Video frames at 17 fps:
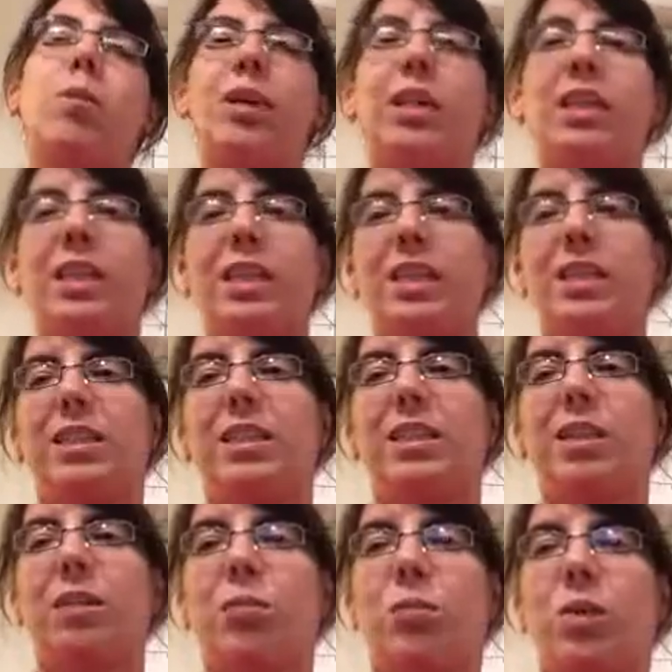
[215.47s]
wanted it.
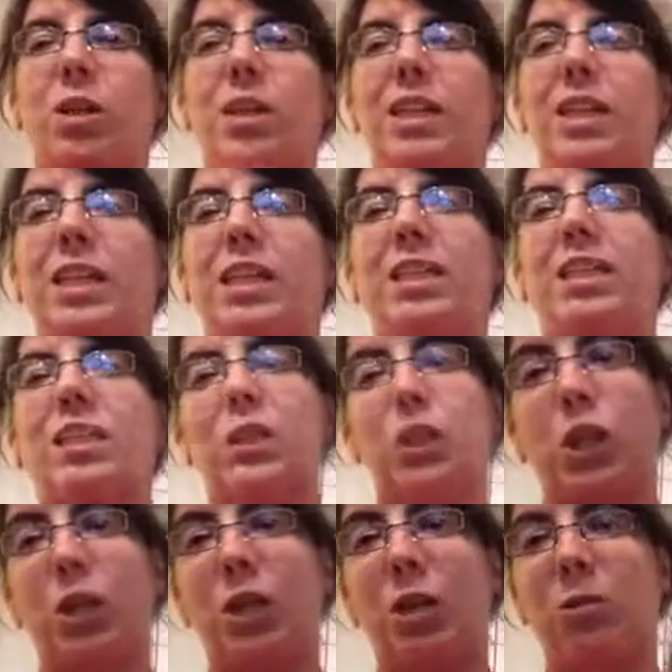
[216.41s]
I wanted it
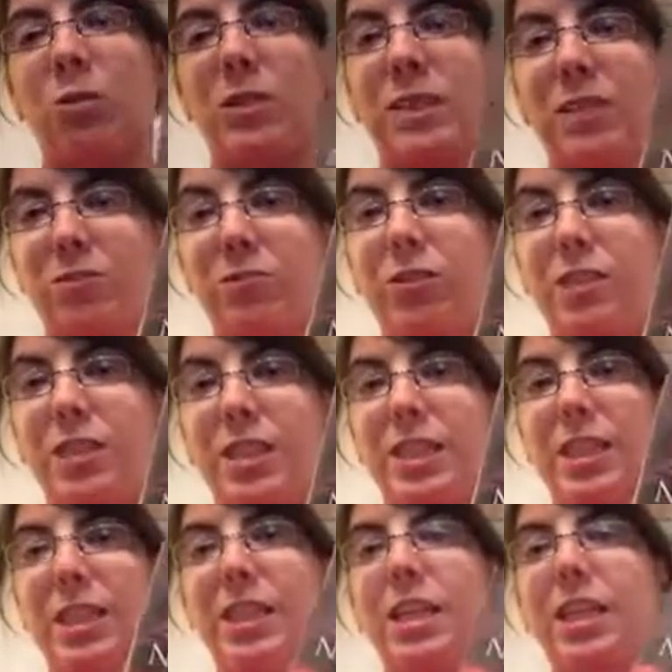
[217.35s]
to turn out
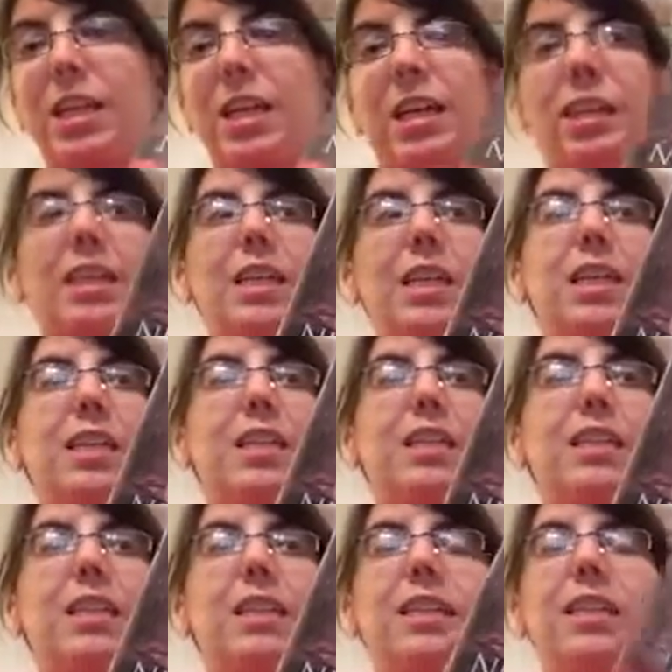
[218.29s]
differently at the end.
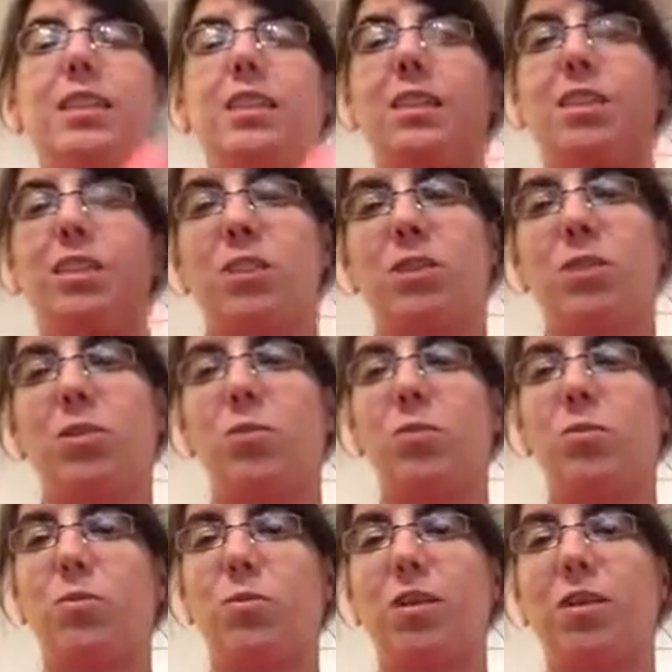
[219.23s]

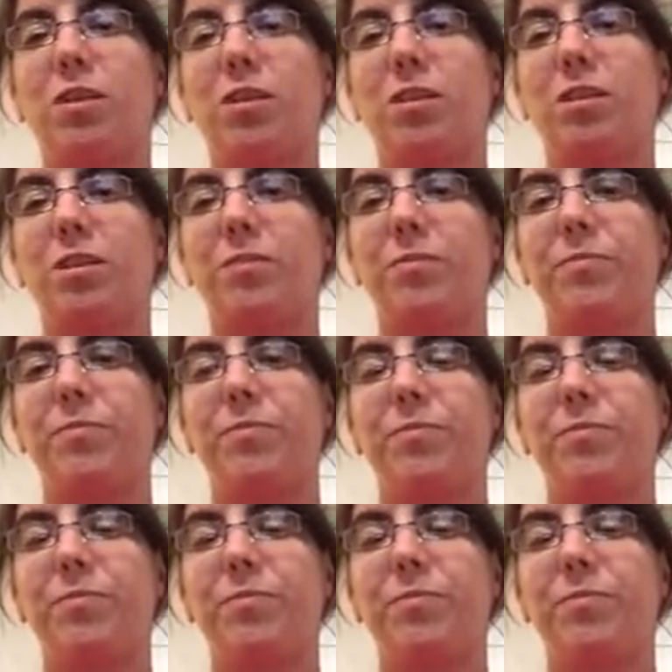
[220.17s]
So, um,